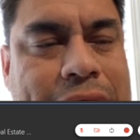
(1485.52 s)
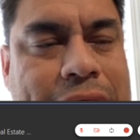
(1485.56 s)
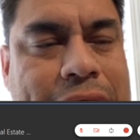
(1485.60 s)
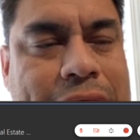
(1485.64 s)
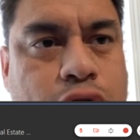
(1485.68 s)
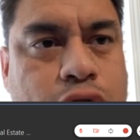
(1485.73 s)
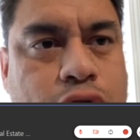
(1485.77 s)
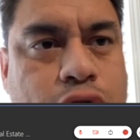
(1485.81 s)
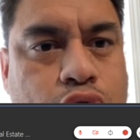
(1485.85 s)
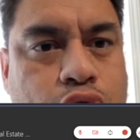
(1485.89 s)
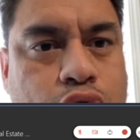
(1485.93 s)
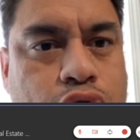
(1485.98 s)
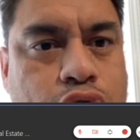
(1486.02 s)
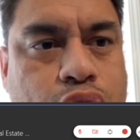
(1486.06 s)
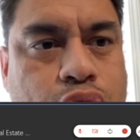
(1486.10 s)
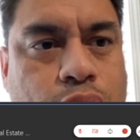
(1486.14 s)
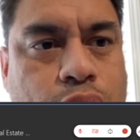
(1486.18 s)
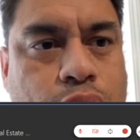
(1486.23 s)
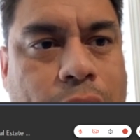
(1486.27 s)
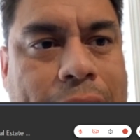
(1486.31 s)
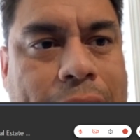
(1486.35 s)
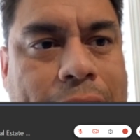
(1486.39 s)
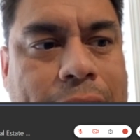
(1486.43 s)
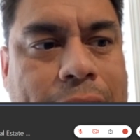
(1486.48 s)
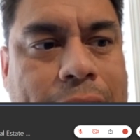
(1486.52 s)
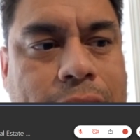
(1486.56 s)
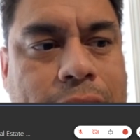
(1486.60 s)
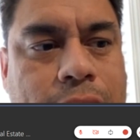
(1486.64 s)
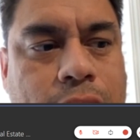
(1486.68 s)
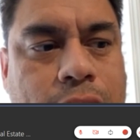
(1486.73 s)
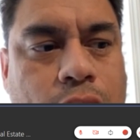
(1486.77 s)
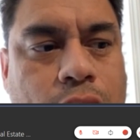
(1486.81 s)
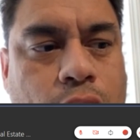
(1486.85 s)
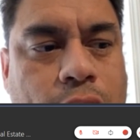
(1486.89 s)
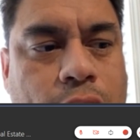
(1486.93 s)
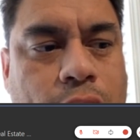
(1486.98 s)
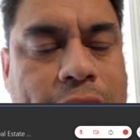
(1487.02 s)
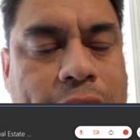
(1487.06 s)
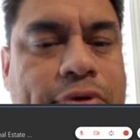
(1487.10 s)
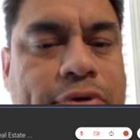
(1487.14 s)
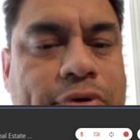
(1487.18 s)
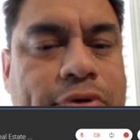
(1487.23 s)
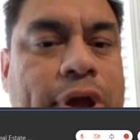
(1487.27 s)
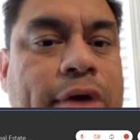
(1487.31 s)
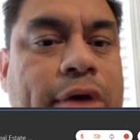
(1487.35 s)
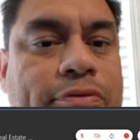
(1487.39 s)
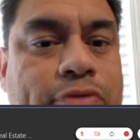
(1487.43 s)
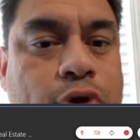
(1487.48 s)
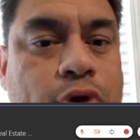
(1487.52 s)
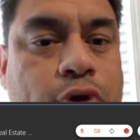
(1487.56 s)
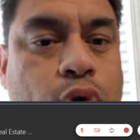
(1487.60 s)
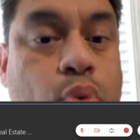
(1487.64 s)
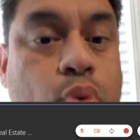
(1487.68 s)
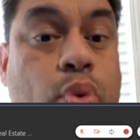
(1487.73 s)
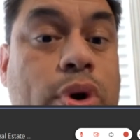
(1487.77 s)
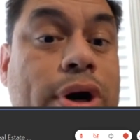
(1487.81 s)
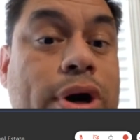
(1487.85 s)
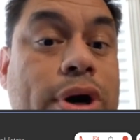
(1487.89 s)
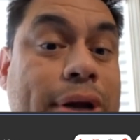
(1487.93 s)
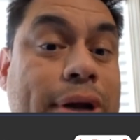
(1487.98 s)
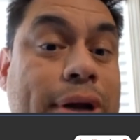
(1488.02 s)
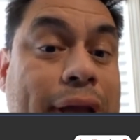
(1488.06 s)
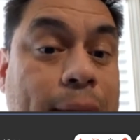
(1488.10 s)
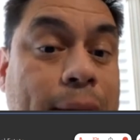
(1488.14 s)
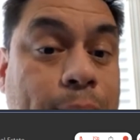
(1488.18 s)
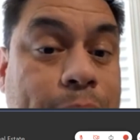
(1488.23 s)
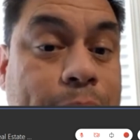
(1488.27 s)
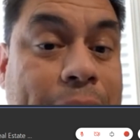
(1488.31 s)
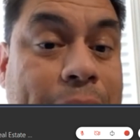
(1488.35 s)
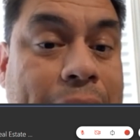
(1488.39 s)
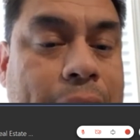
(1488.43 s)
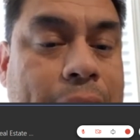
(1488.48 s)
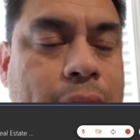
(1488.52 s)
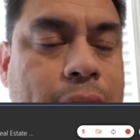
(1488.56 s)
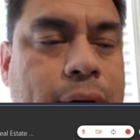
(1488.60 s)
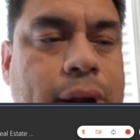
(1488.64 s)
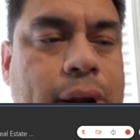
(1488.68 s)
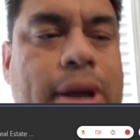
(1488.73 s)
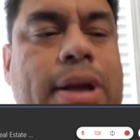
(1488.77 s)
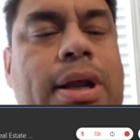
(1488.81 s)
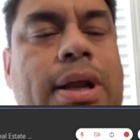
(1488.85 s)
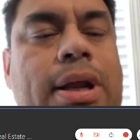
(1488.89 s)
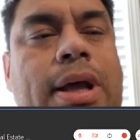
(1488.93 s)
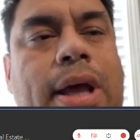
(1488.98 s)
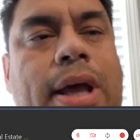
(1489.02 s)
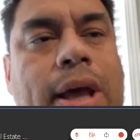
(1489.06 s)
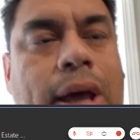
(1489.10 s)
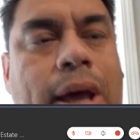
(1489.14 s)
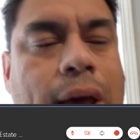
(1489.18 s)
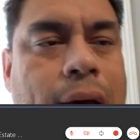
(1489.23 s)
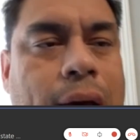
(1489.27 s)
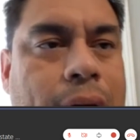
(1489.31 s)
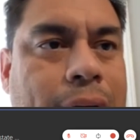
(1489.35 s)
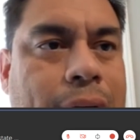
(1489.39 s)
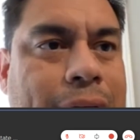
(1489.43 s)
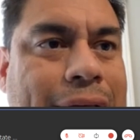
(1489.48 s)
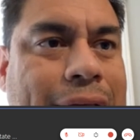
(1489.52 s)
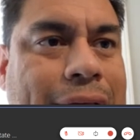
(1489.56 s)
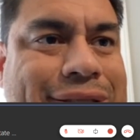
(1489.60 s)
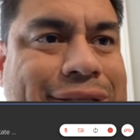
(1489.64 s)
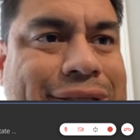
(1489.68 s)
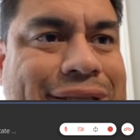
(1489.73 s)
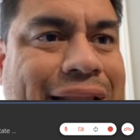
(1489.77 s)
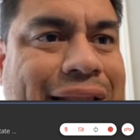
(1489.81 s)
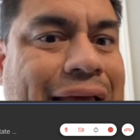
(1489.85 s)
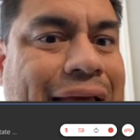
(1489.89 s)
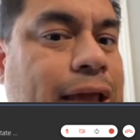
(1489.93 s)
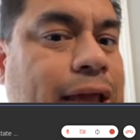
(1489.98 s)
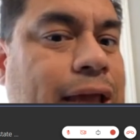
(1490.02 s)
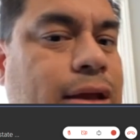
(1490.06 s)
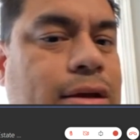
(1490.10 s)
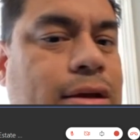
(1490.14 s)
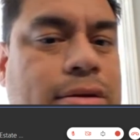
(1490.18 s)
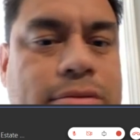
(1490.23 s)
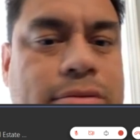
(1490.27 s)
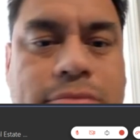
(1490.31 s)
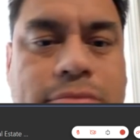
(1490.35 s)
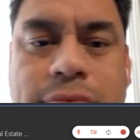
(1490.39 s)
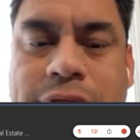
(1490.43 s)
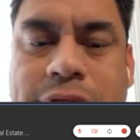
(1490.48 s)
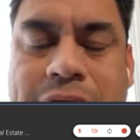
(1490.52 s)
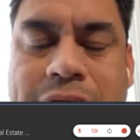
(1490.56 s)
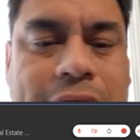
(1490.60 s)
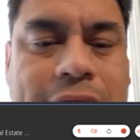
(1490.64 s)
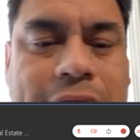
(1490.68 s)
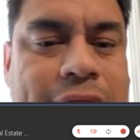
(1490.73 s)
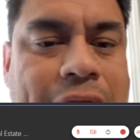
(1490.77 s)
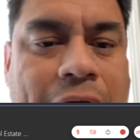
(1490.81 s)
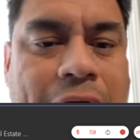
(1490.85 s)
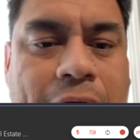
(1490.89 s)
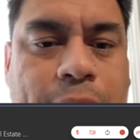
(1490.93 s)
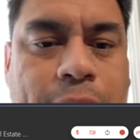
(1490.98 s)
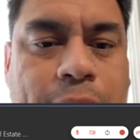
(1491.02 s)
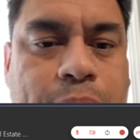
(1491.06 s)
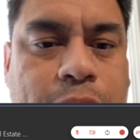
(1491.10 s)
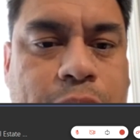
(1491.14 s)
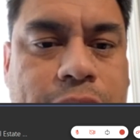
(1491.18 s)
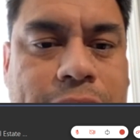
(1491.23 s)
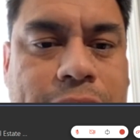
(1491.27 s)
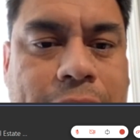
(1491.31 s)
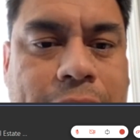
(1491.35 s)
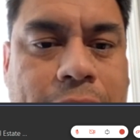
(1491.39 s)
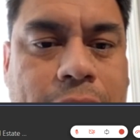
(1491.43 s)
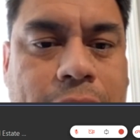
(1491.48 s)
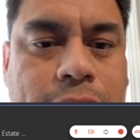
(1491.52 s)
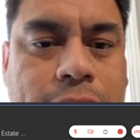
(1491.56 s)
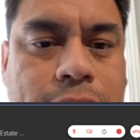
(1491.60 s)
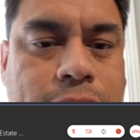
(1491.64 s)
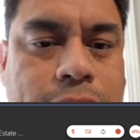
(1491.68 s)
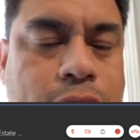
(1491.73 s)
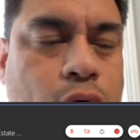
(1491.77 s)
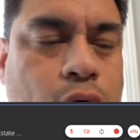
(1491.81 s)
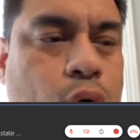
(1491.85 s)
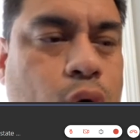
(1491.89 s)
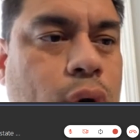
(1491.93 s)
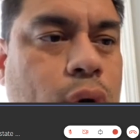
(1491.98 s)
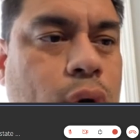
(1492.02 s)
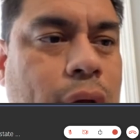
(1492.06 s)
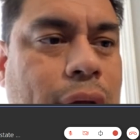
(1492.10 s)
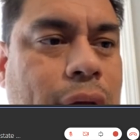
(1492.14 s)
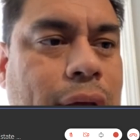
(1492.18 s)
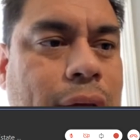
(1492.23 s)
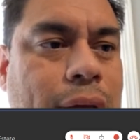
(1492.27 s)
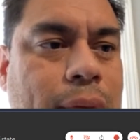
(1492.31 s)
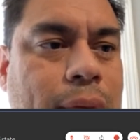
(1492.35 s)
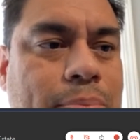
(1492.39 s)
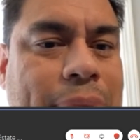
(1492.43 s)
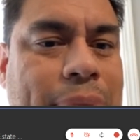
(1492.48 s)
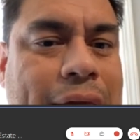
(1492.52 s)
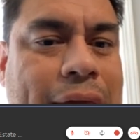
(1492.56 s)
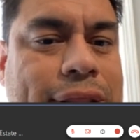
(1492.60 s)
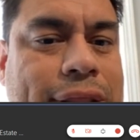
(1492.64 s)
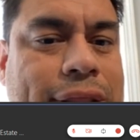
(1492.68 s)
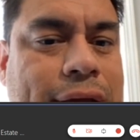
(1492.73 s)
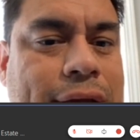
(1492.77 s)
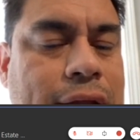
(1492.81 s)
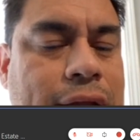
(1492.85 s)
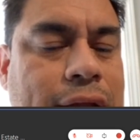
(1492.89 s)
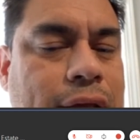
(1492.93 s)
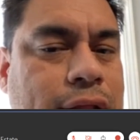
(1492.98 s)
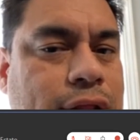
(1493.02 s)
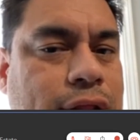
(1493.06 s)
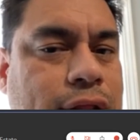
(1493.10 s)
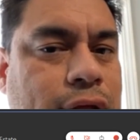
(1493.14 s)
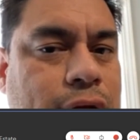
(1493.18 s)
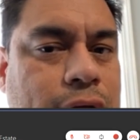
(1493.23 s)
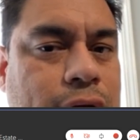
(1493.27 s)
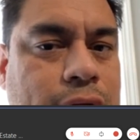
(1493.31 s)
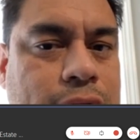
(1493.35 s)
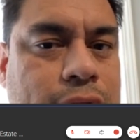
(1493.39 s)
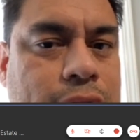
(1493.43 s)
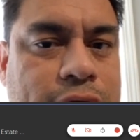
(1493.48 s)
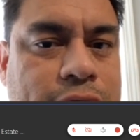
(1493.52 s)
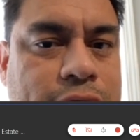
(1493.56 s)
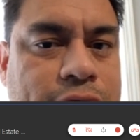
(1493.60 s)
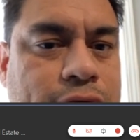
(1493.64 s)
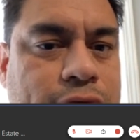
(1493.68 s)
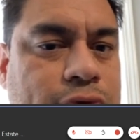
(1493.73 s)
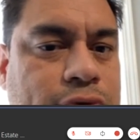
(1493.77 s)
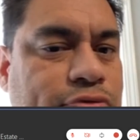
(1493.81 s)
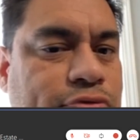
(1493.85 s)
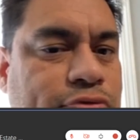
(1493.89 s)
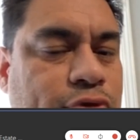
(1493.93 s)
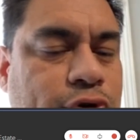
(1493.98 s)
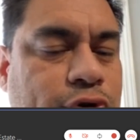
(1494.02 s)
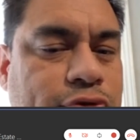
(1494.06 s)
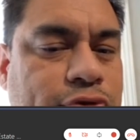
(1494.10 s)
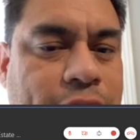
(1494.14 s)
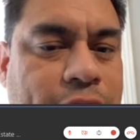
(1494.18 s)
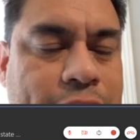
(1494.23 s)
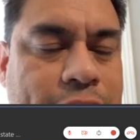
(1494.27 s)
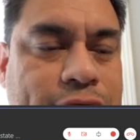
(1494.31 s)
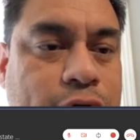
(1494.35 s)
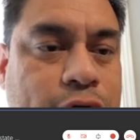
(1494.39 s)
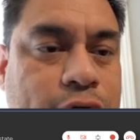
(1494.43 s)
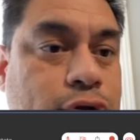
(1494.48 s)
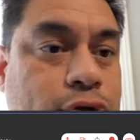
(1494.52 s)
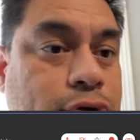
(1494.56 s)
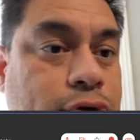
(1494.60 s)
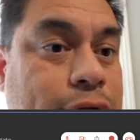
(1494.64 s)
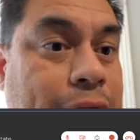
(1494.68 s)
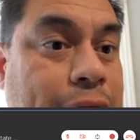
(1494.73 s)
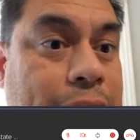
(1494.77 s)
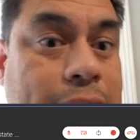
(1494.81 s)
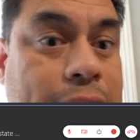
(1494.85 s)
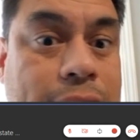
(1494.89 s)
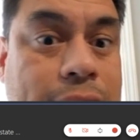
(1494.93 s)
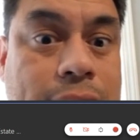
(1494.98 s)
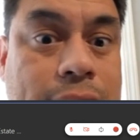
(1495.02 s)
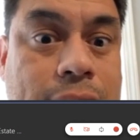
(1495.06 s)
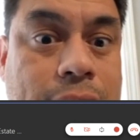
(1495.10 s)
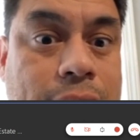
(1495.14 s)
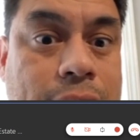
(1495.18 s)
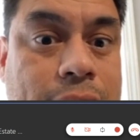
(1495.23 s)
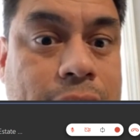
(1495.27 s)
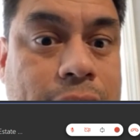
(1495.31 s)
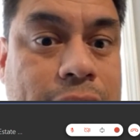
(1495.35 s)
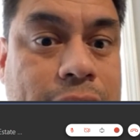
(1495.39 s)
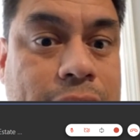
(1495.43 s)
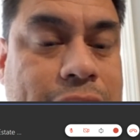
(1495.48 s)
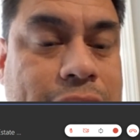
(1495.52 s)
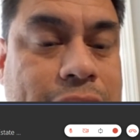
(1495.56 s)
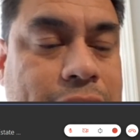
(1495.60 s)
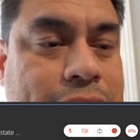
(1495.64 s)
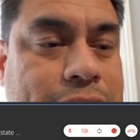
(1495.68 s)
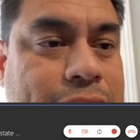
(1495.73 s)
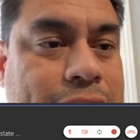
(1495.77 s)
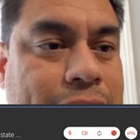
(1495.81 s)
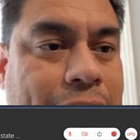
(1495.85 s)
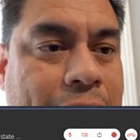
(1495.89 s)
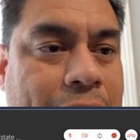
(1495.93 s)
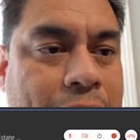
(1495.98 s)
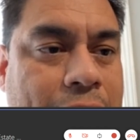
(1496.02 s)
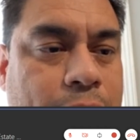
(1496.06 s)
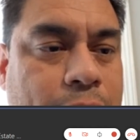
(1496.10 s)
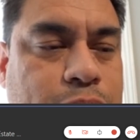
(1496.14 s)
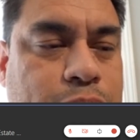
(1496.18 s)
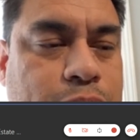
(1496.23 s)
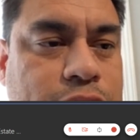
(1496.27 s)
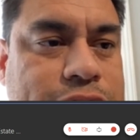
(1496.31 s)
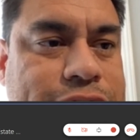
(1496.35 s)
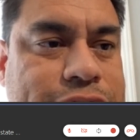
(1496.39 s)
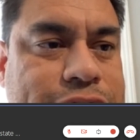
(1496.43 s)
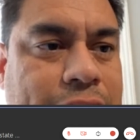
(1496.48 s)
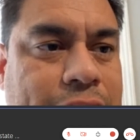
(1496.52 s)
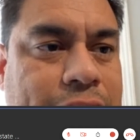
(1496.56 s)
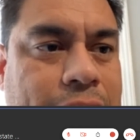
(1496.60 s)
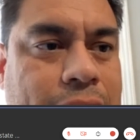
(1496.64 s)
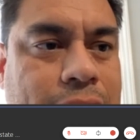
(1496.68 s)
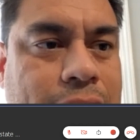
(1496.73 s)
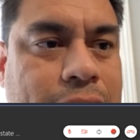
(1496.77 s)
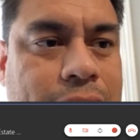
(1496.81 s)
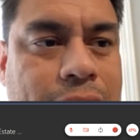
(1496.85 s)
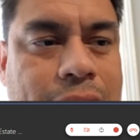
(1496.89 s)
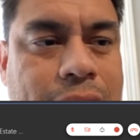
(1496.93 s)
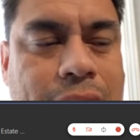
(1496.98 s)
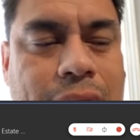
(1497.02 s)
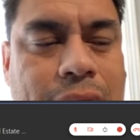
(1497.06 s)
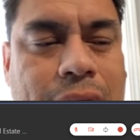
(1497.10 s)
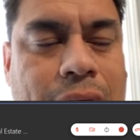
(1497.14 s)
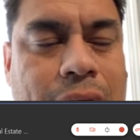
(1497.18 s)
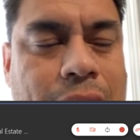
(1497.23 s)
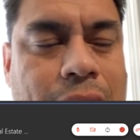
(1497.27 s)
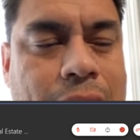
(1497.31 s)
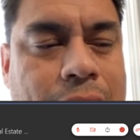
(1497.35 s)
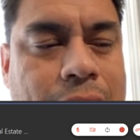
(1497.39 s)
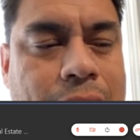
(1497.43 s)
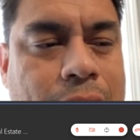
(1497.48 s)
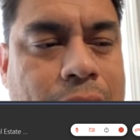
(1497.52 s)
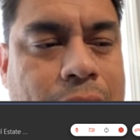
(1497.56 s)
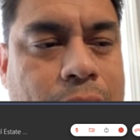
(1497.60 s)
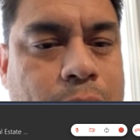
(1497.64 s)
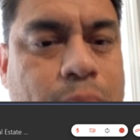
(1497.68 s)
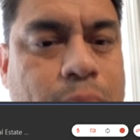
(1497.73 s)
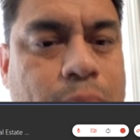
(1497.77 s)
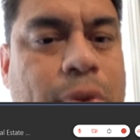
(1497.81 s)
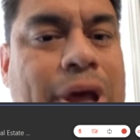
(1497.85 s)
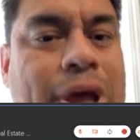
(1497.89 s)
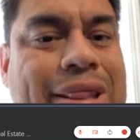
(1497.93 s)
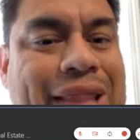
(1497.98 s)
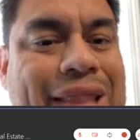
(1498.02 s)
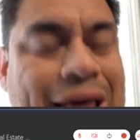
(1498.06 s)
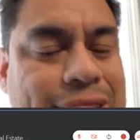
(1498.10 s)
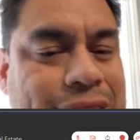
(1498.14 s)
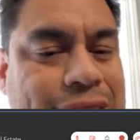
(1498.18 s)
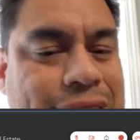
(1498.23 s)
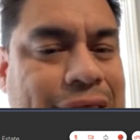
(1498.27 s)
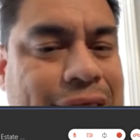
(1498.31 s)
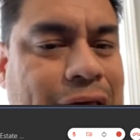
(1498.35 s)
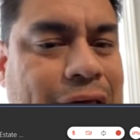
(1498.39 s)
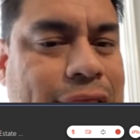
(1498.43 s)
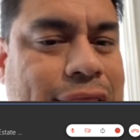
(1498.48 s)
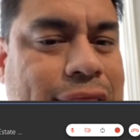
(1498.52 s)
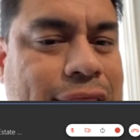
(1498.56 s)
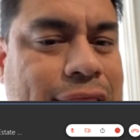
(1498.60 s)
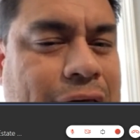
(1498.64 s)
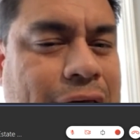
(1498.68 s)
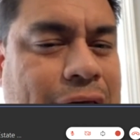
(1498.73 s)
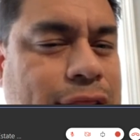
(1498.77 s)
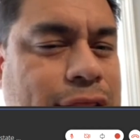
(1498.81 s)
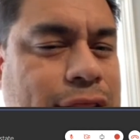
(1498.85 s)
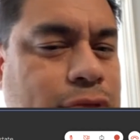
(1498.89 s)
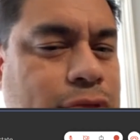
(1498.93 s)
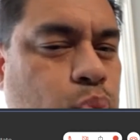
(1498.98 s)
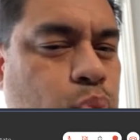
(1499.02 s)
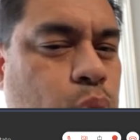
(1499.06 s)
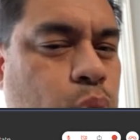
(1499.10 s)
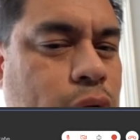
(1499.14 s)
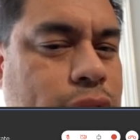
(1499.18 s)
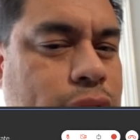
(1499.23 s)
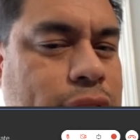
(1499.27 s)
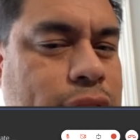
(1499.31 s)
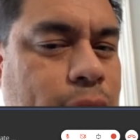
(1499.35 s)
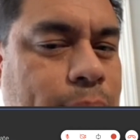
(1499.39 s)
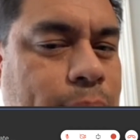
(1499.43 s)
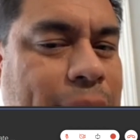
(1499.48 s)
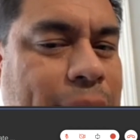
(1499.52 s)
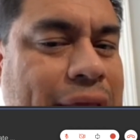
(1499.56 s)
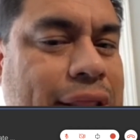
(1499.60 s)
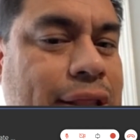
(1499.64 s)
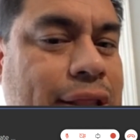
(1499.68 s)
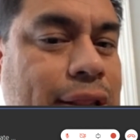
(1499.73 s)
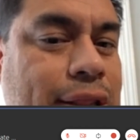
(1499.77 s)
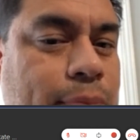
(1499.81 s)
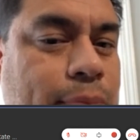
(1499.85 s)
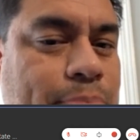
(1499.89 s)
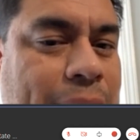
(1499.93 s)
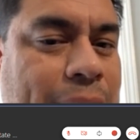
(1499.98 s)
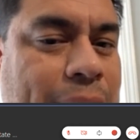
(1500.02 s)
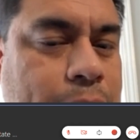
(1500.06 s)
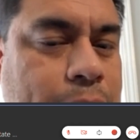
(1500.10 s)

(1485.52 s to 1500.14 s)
the interest rate, if you were to compare it, it's like 6.5%. So basically the first 5 years you're getting 6.5%. That's what they're basing